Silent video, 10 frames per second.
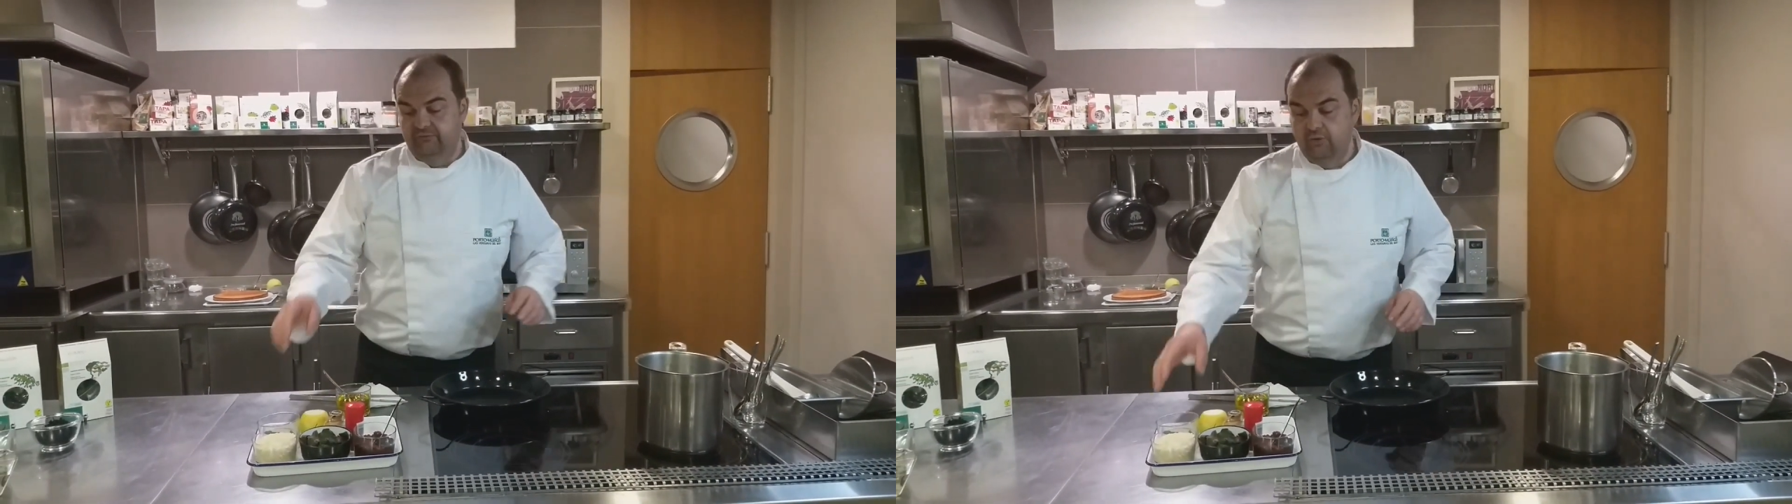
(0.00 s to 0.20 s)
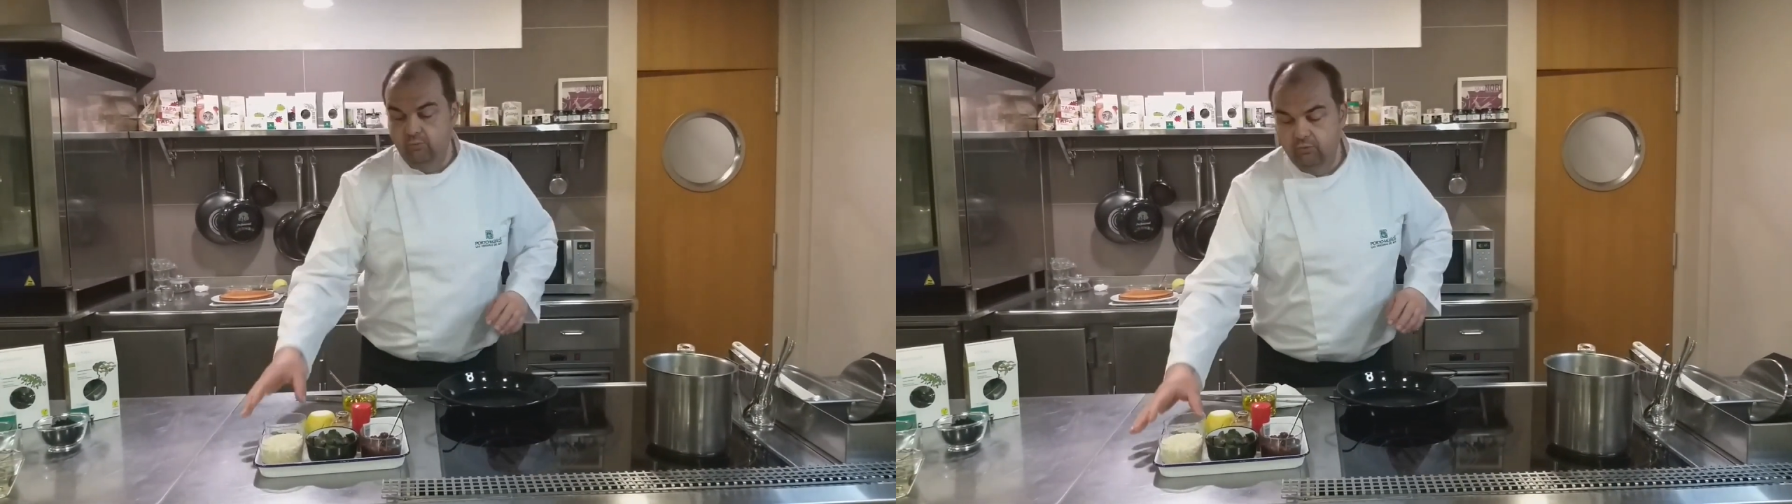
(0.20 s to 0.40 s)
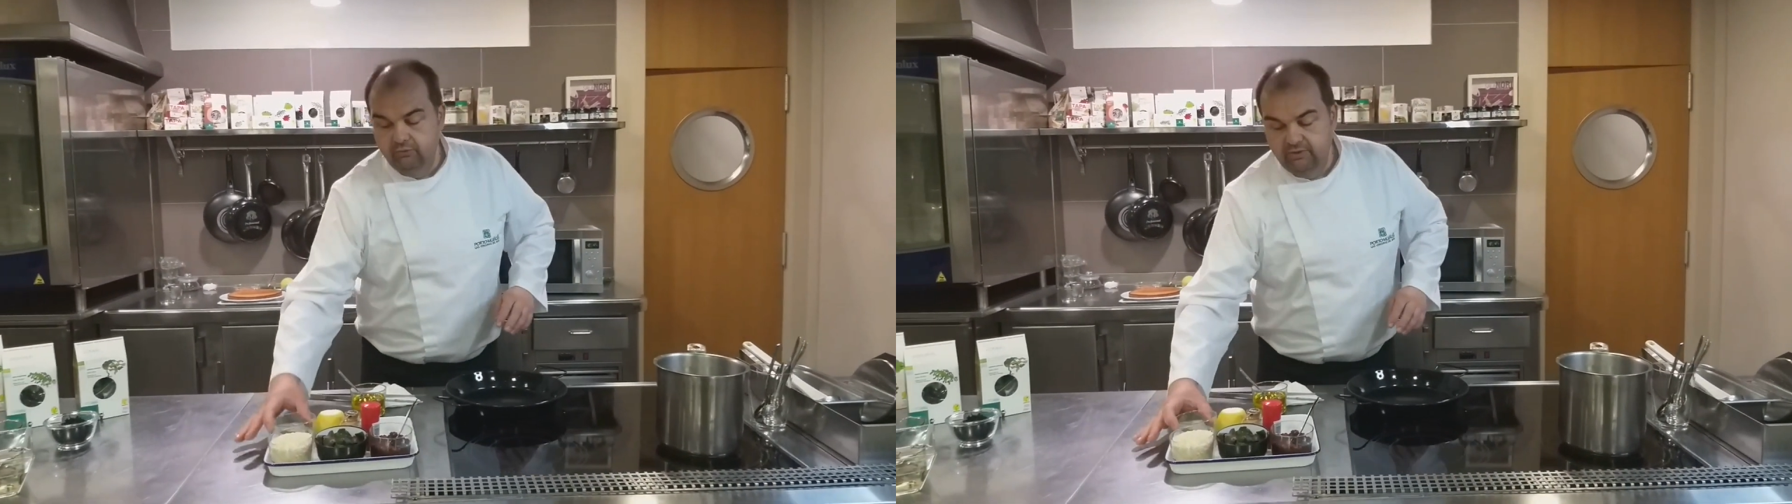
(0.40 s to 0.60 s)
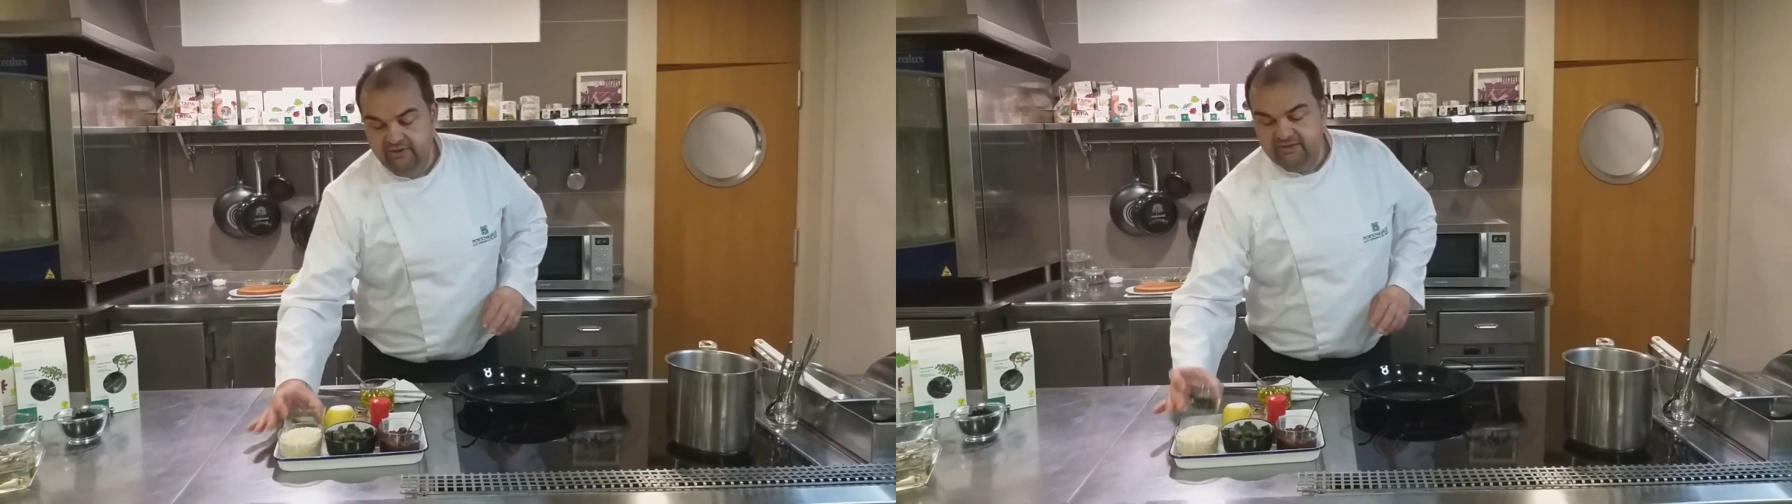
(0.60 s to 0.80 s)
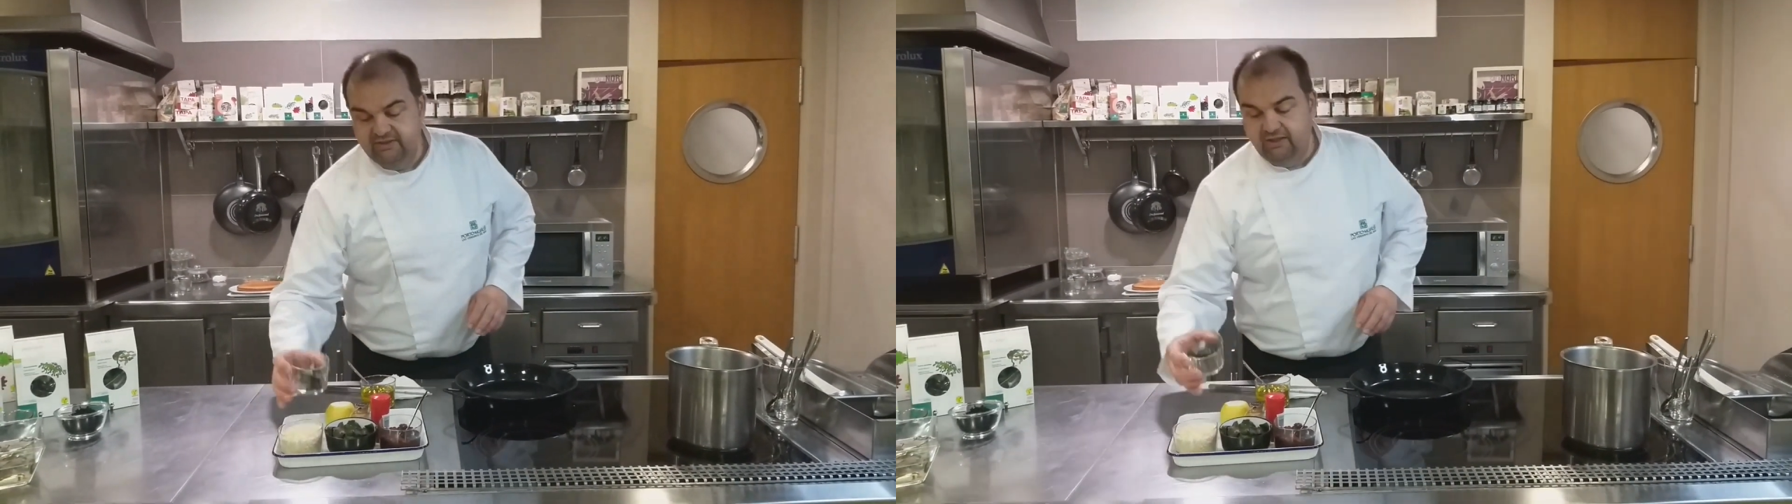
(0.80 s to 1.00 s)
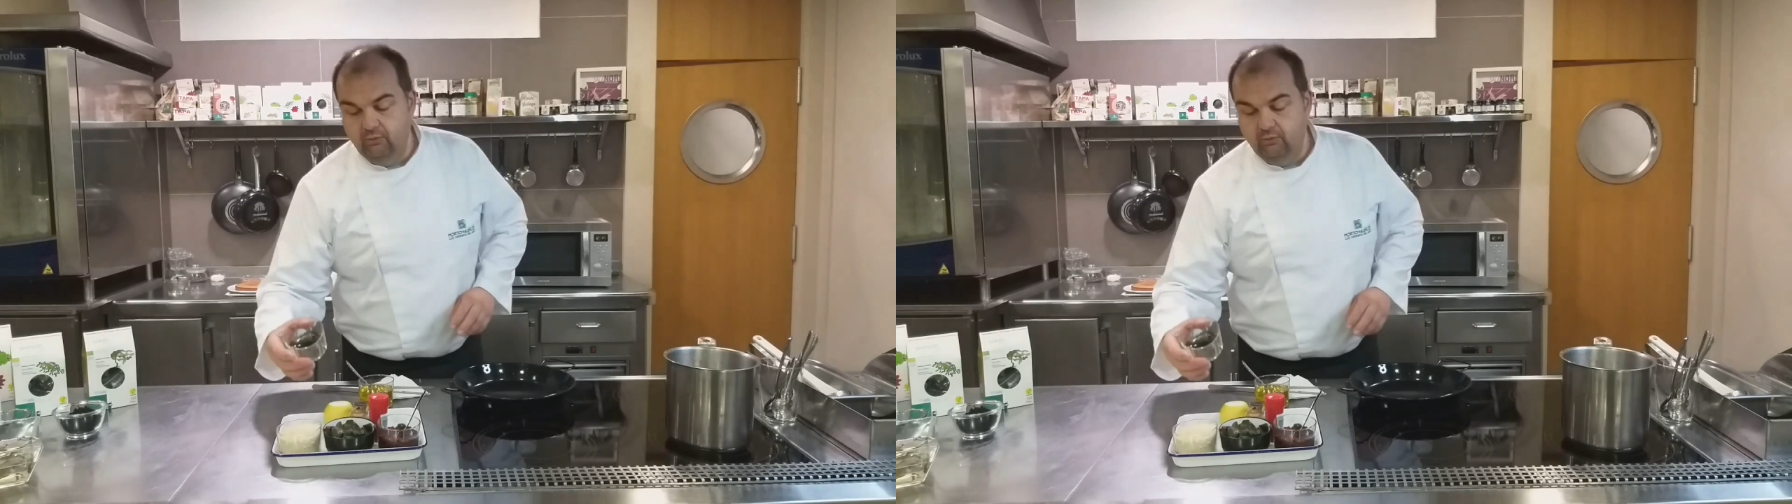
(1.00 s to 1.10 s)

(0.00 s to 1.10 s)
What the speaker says: kombu is that